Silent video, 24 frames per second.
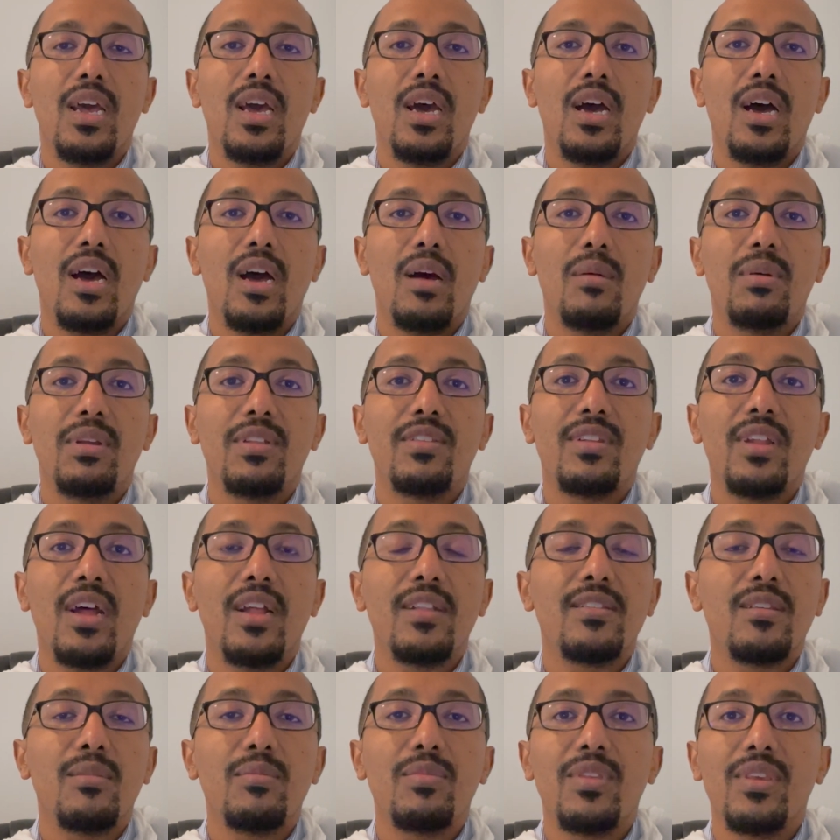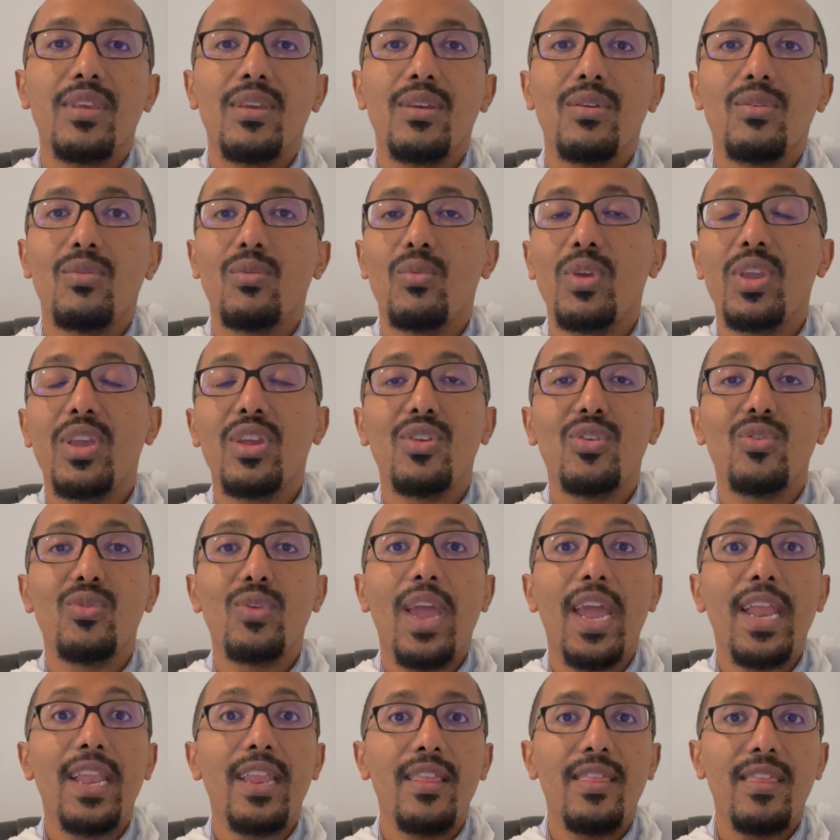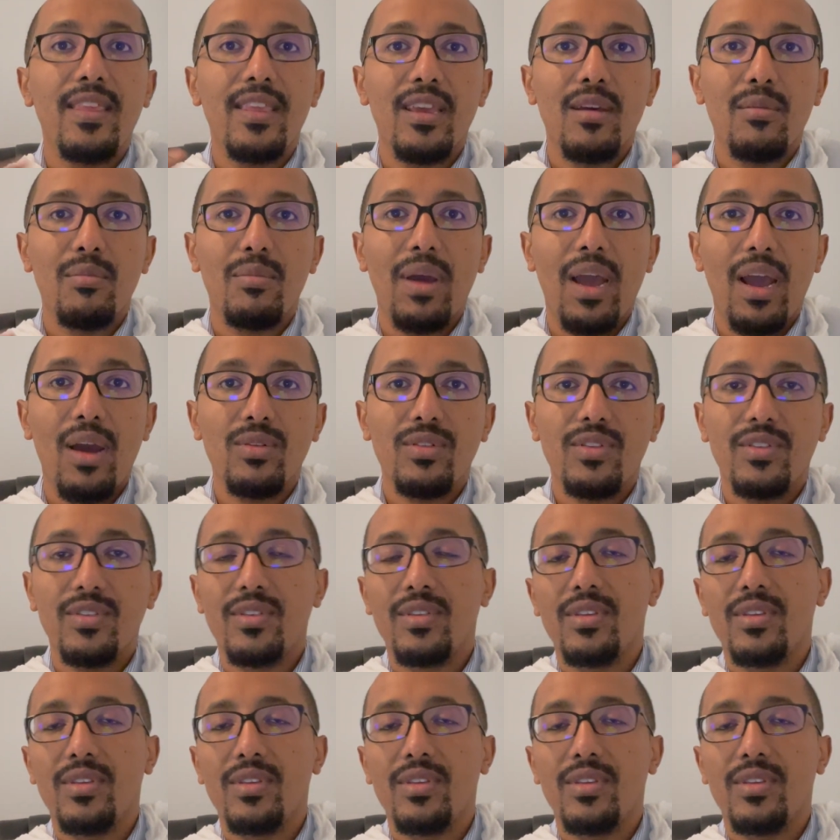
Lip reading: It's not something we can do anything about.